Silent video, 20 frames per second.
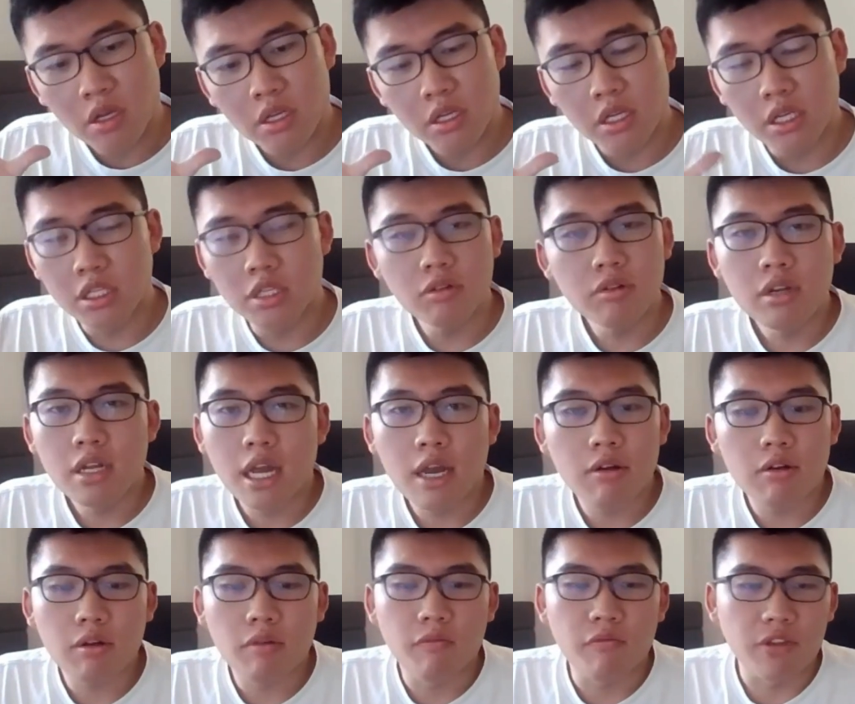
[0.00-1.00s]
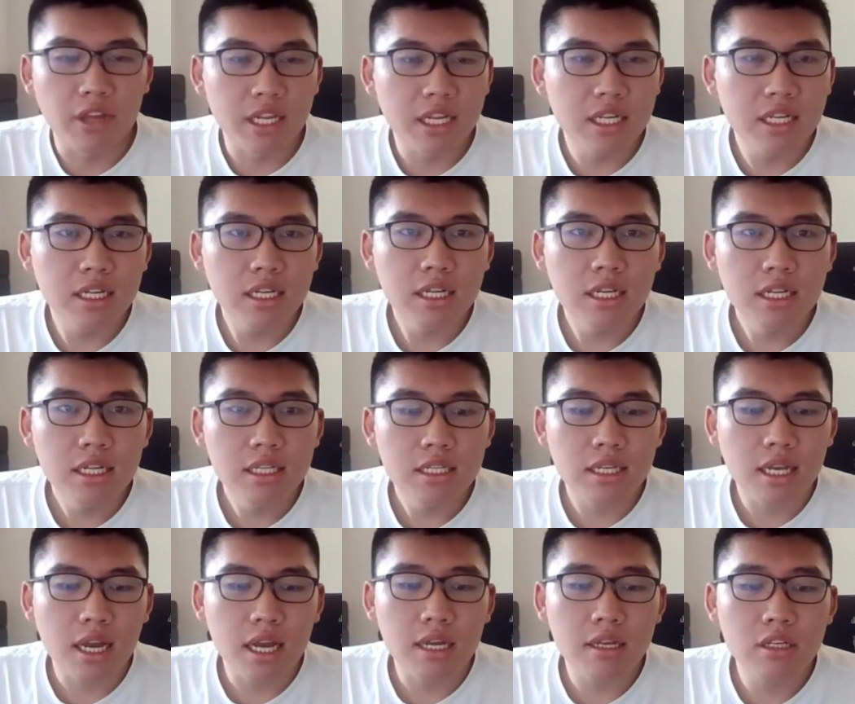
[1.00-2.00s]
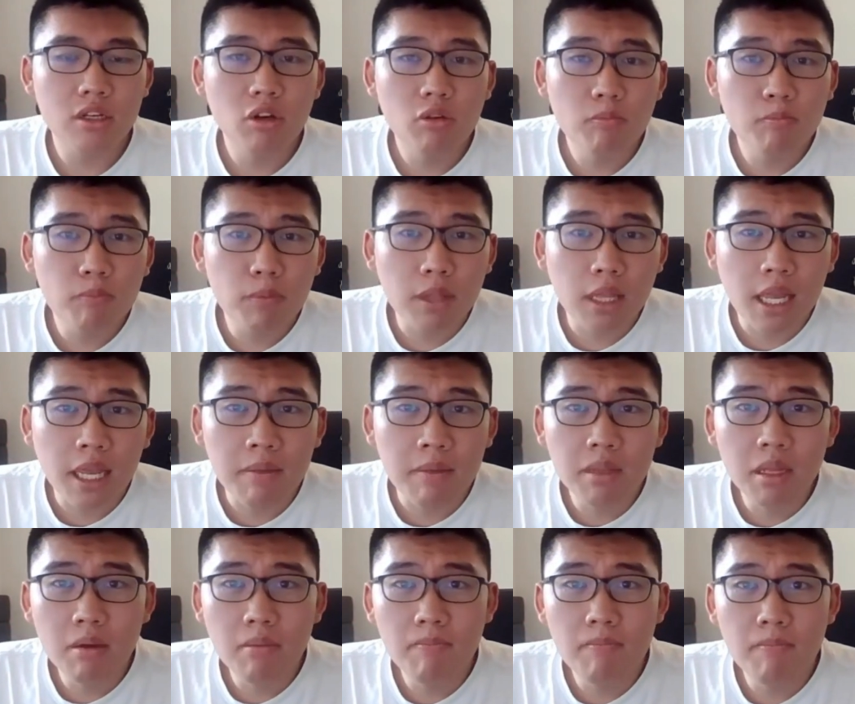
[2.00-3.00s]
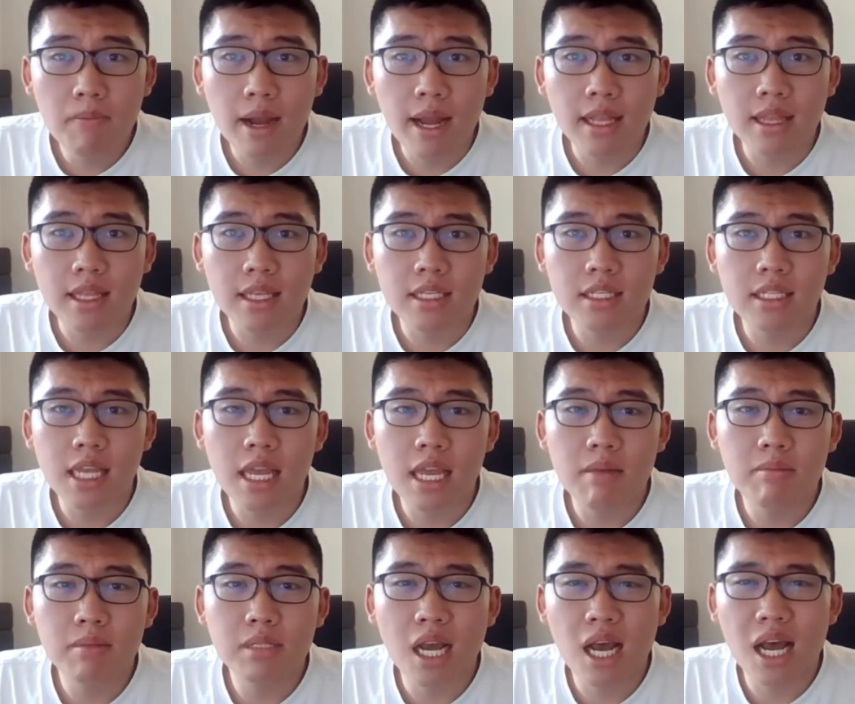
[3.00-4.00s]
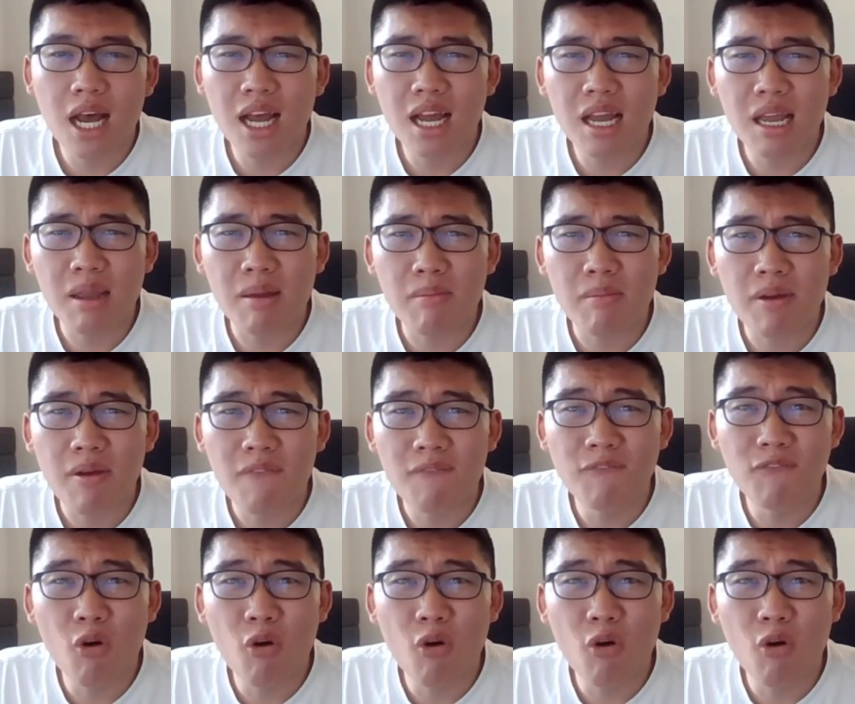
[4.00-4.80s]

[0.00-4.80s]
Considering how convenient it is, I don't blame them, but at the same time,